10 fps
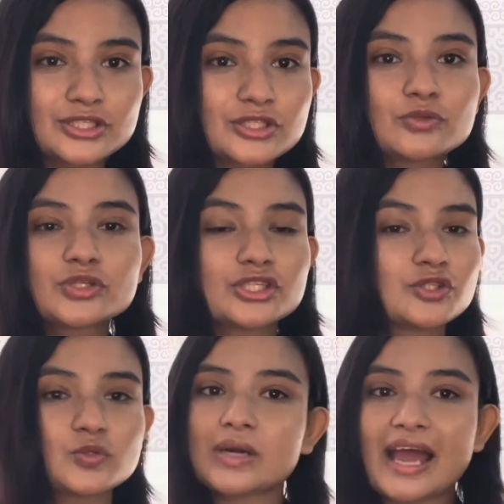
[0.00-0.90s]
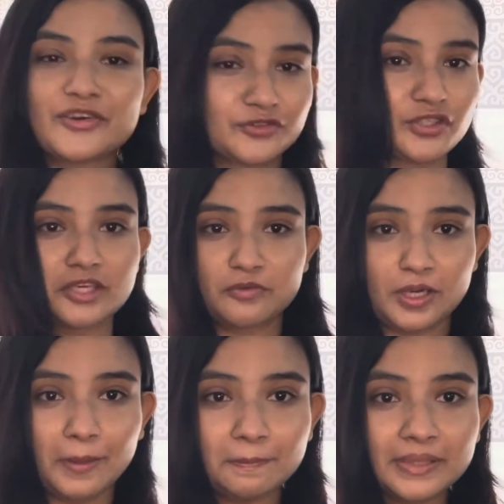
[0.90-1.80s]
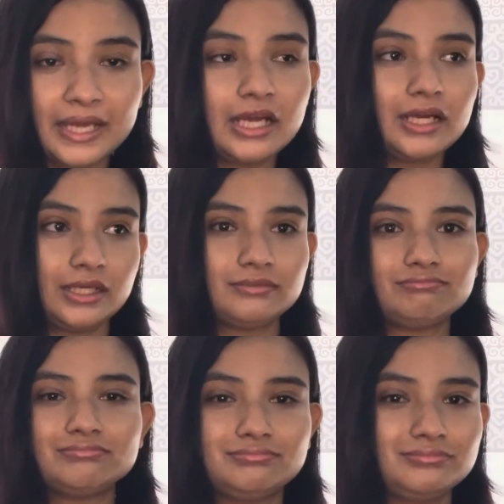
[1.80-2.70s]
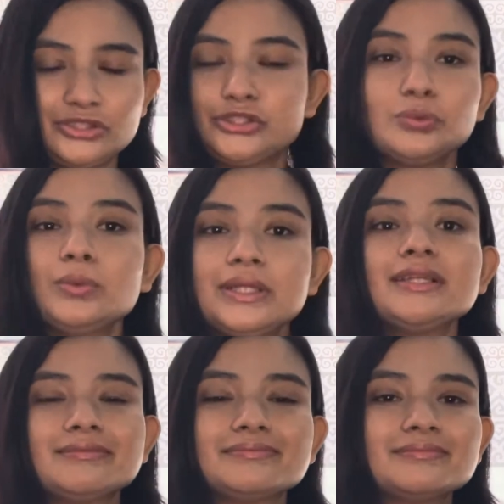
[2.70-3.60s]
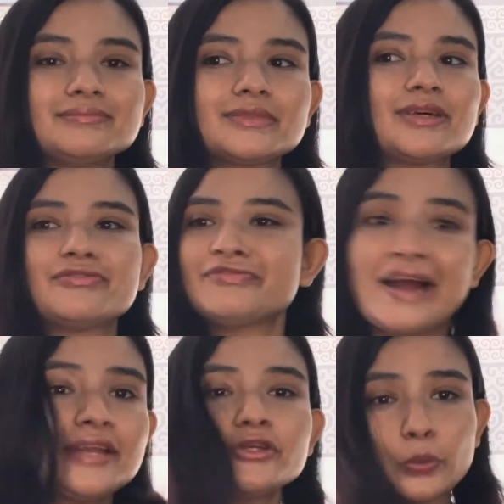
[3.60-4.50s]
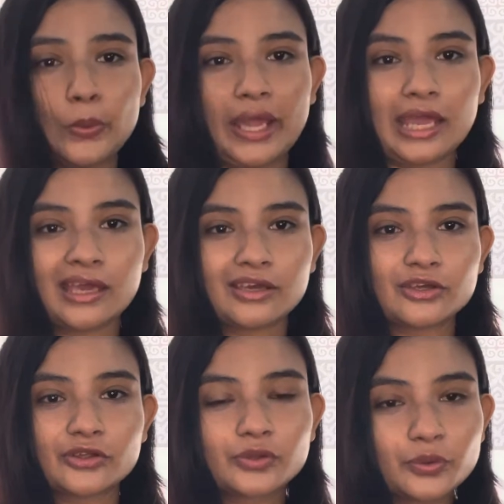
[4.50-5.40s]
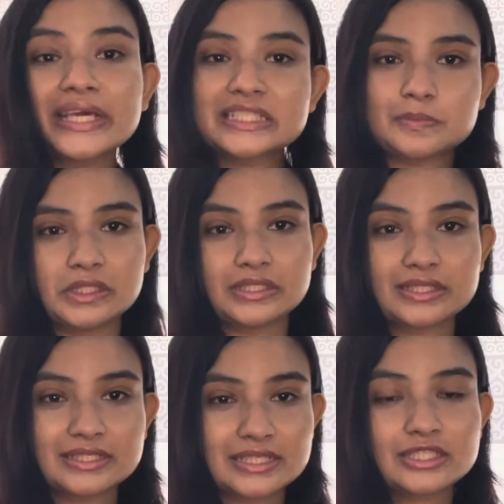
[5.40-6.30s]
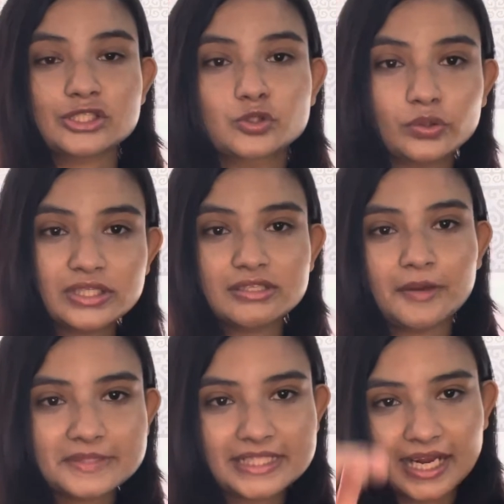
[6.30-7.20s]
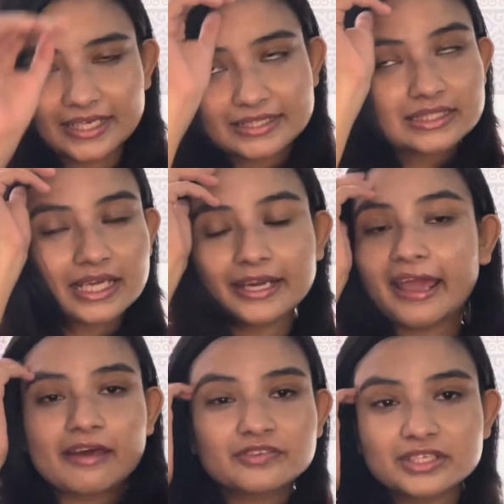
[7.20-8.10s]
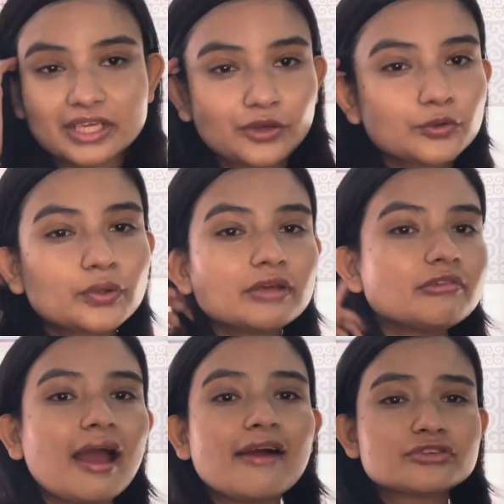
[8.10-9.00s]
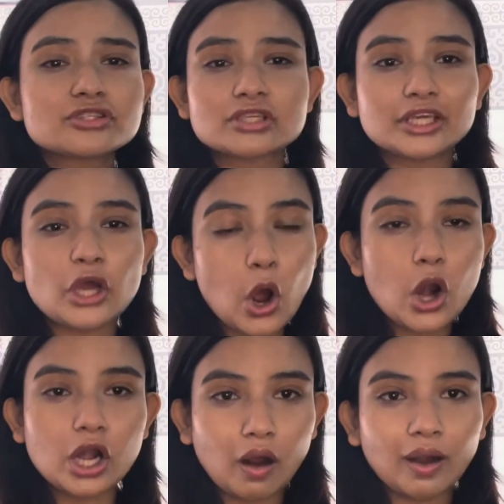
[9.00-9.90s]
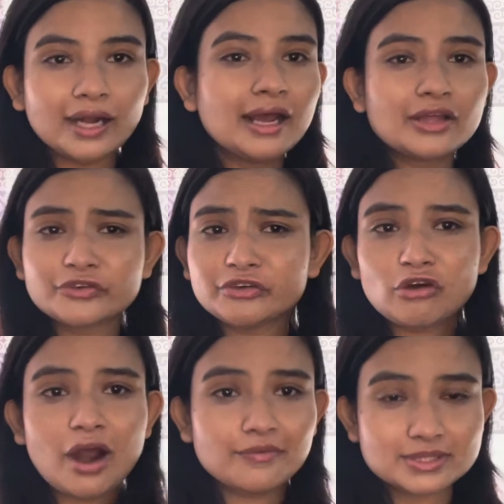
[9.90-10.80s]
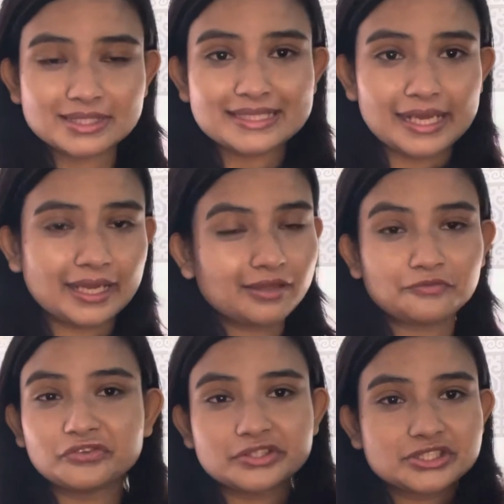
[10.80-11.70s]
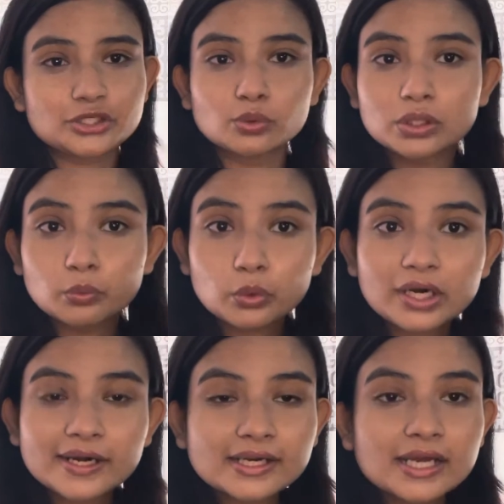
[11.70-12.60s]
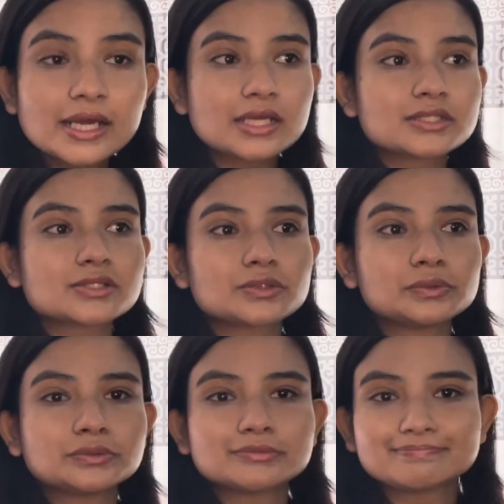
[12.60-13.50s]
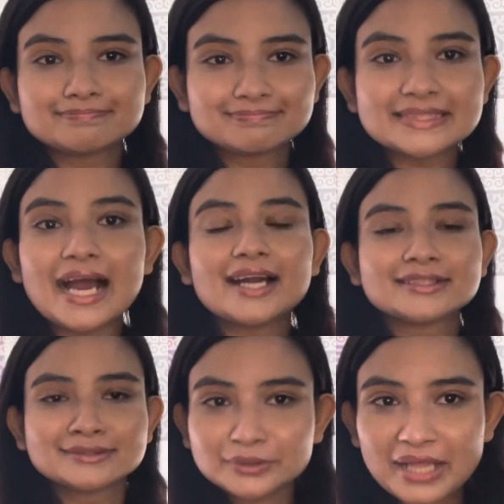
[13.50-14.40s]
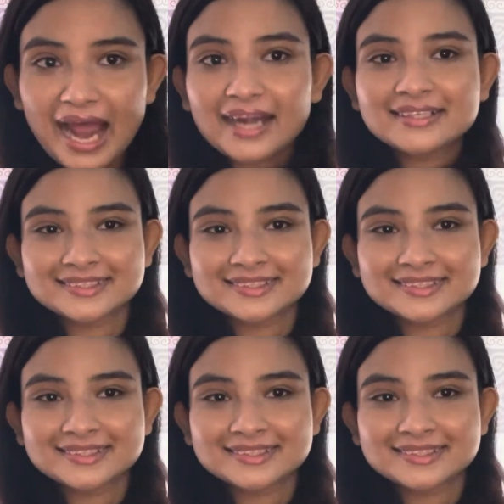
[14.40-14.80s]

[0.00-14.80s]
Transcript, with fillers: you just don't have to give up you will find your way through experiences don't stop studying study every day you don't even have to study a lot three four hours a day in first year will work so yeah do that